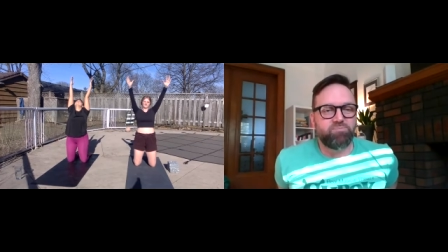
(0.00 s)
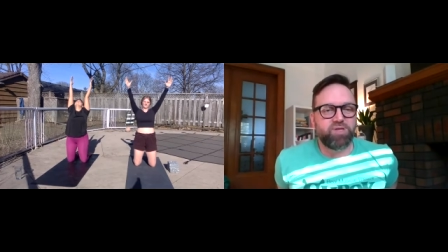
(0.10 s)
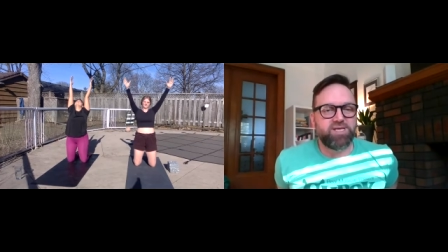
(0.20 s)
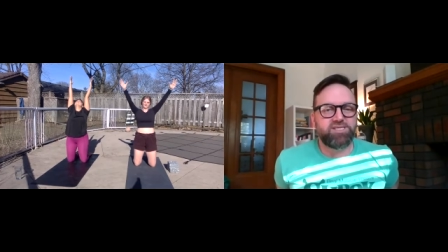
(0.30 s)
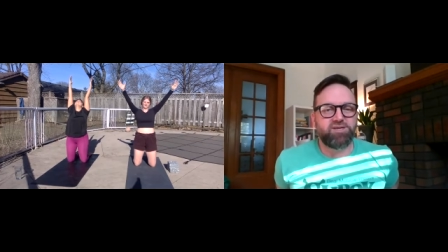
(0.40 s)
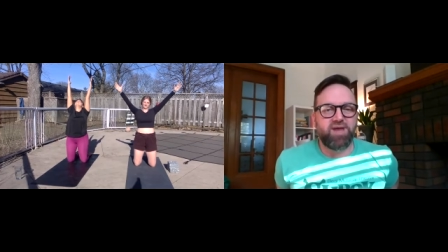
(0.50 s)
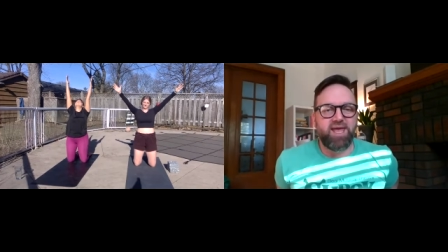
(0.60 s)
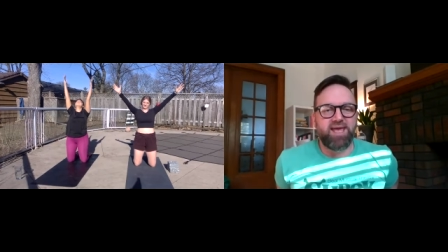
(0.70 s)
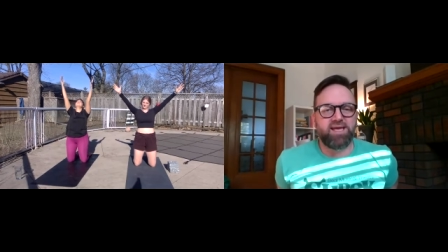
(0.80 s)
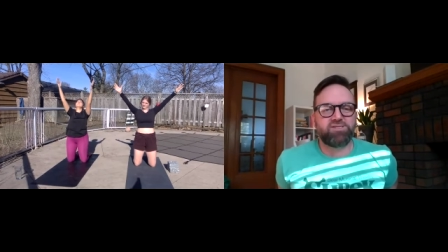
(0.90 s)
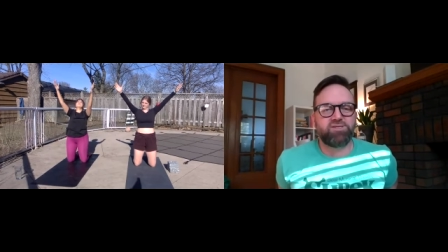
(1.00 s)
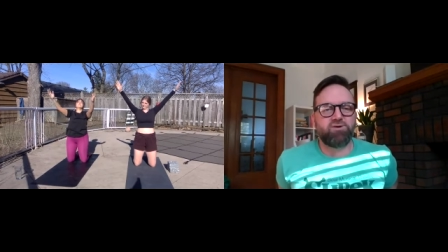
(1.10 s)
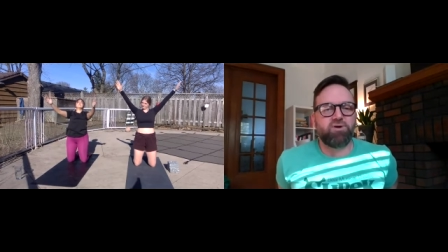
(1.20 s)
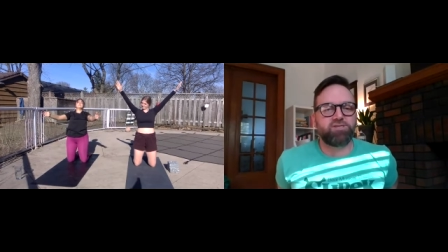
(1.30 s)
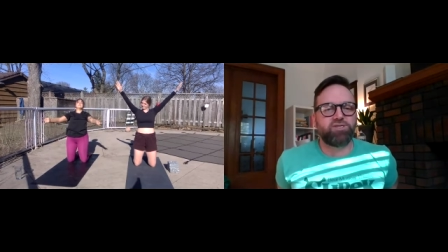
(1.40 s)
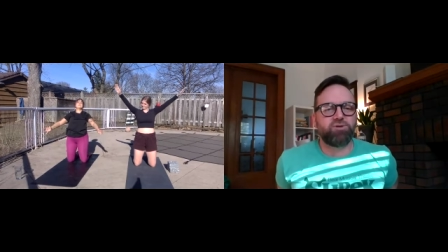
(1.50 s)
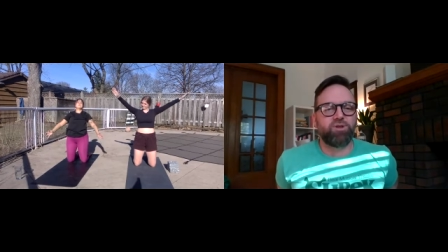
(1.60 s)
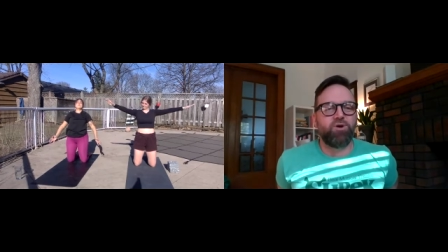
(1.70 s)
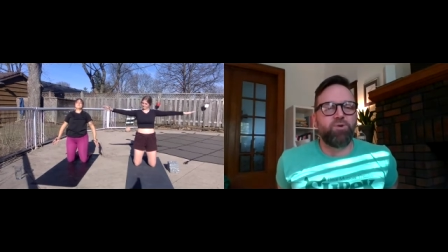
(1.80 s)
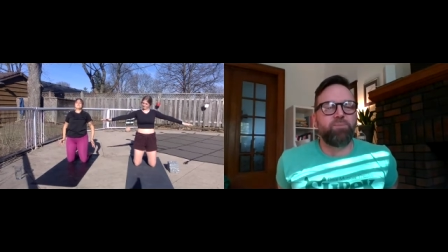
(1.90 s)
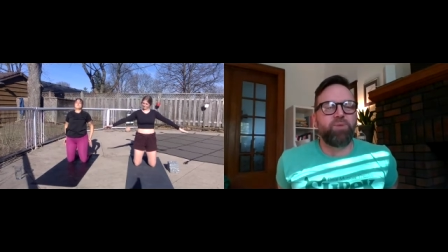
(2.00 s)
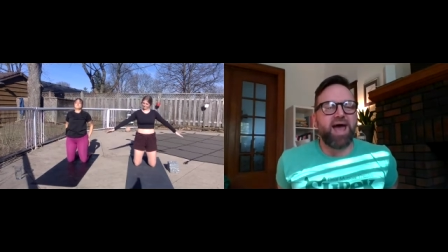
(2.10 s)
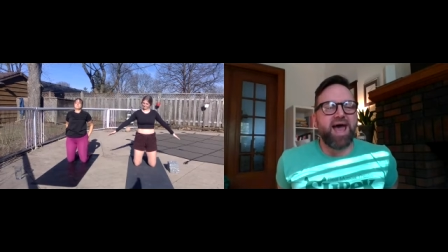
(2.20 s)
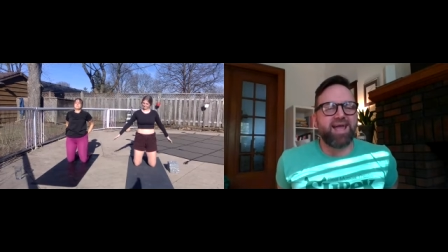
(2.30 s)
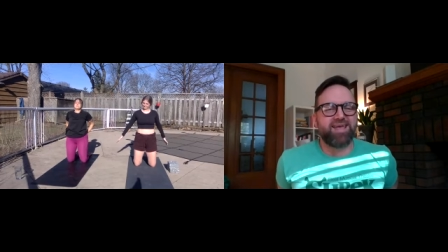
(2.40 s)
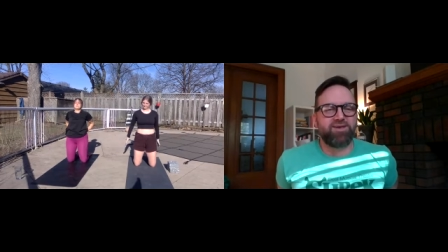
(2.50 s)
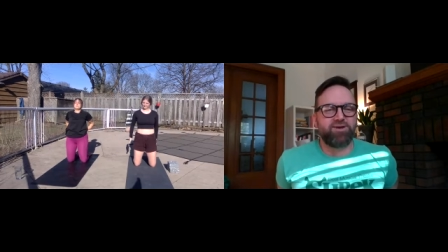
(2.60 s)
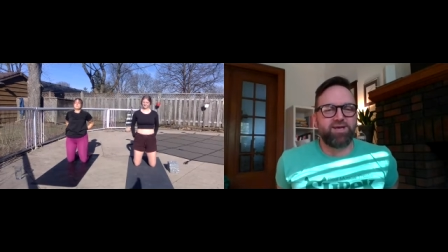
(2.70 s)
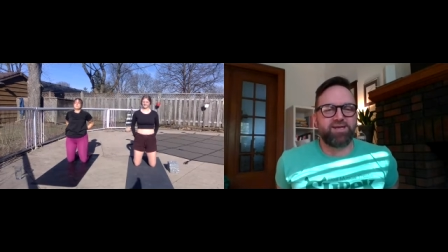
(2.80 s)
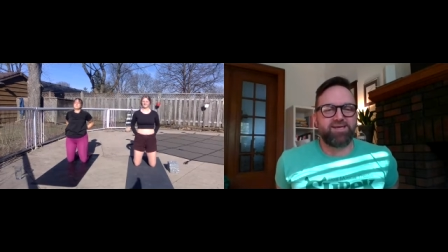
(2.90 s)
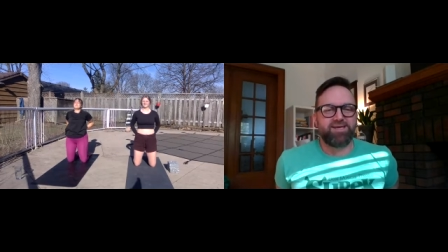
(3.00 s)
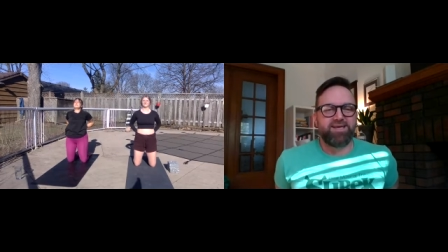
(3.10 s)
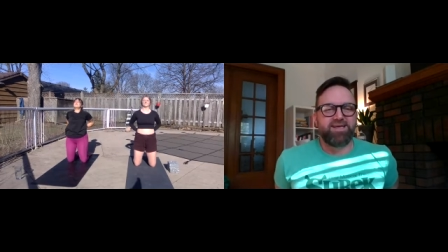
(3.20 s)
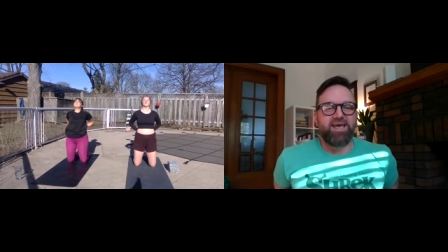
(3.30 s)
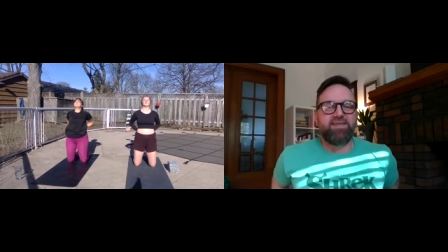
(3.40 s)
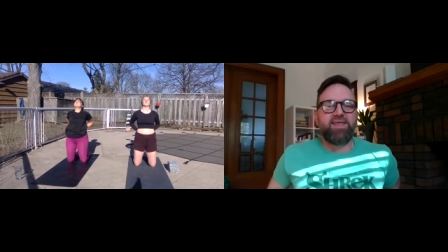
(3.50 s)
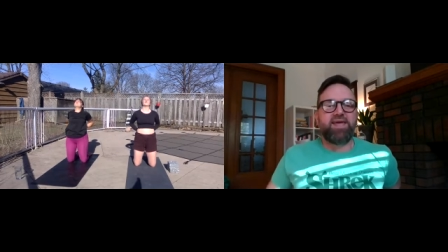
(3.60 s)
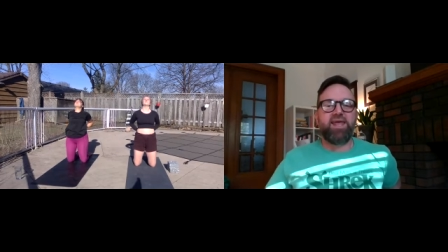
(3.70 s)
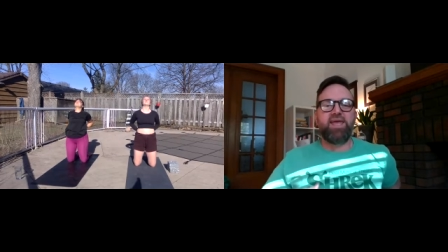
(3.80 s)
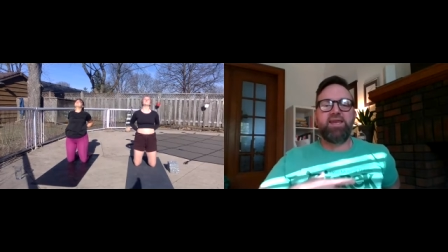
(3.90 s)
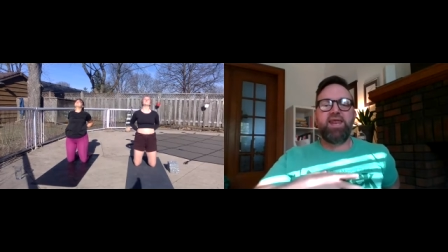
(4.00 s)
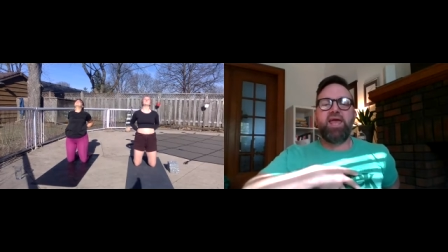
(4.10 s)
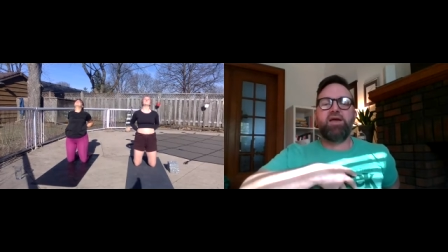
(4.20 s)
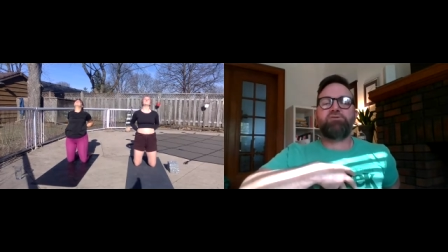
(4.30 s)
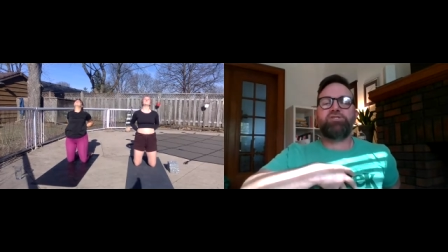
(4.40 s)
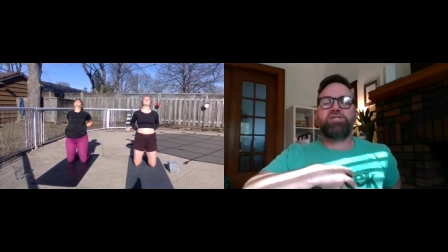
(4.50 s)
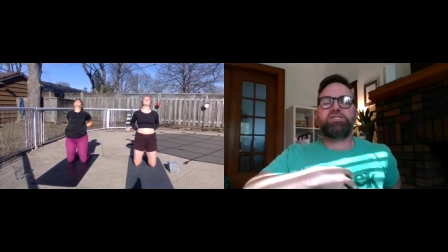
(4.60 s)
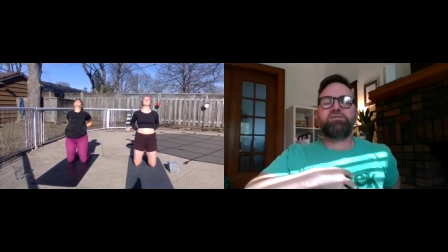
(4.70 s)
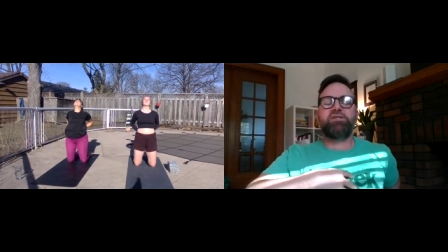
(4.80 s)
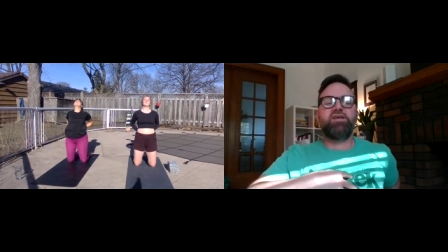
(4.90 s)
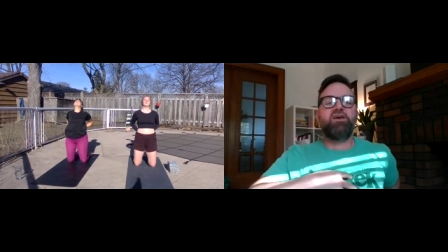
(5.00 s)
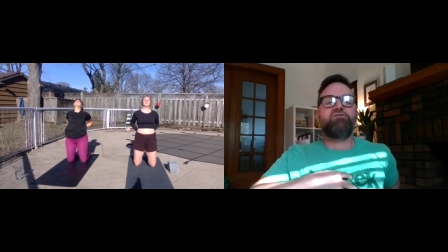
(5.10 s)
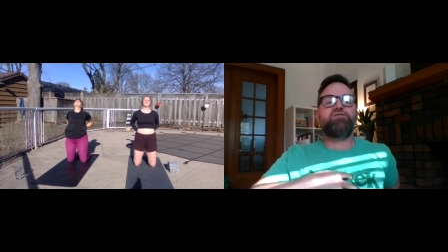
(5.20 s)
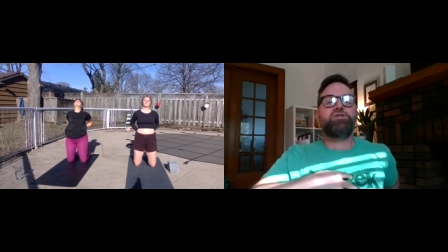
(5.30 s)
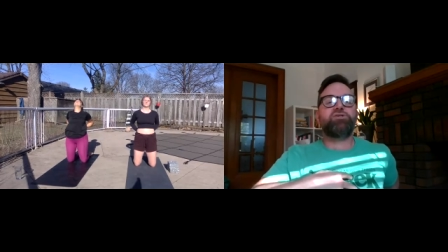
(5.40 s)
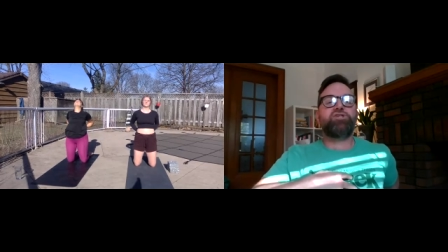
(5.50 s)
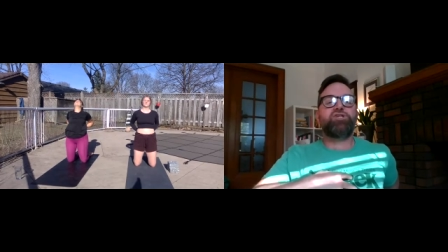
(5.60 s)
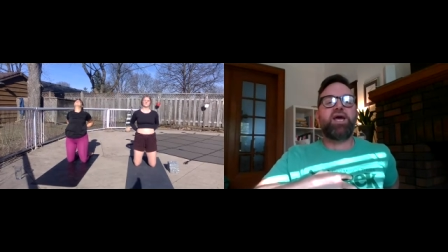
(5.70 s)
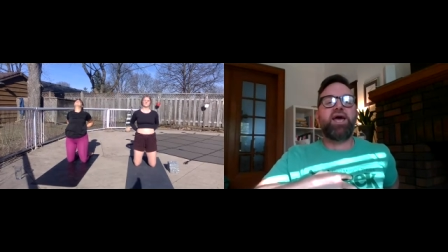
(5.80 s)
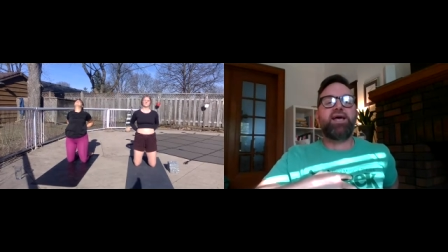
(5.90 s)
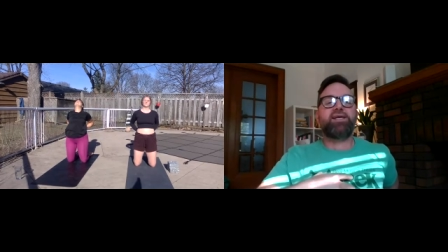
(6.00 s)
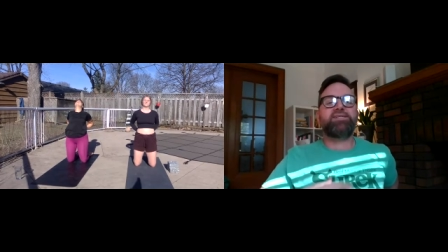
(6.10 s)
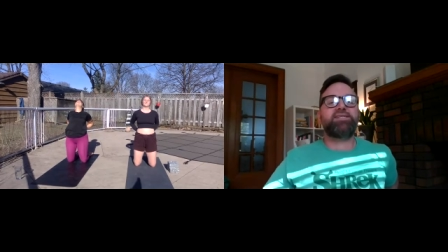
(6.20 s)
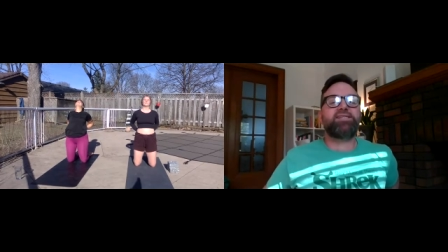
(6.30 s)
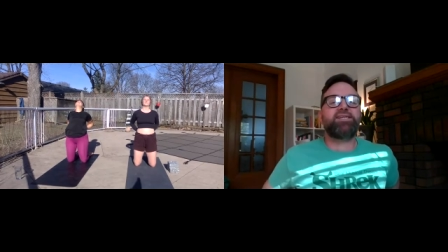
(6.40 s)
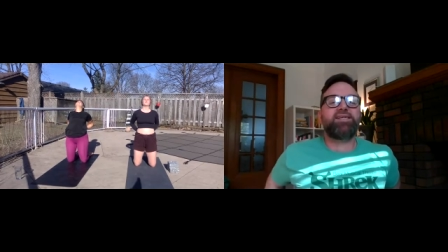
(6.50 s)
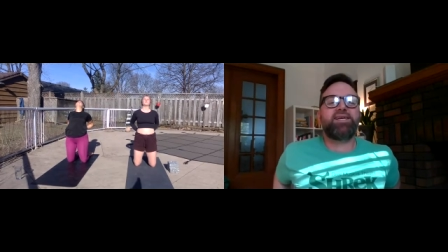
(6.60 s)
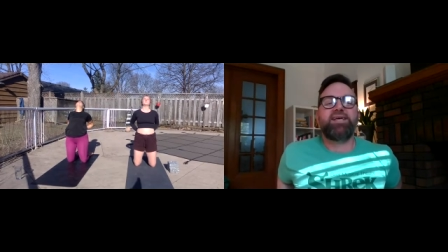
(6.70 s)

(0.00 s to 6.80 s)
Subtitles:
Place your hands across your lower back. Good. And then inhale, just lift your chest.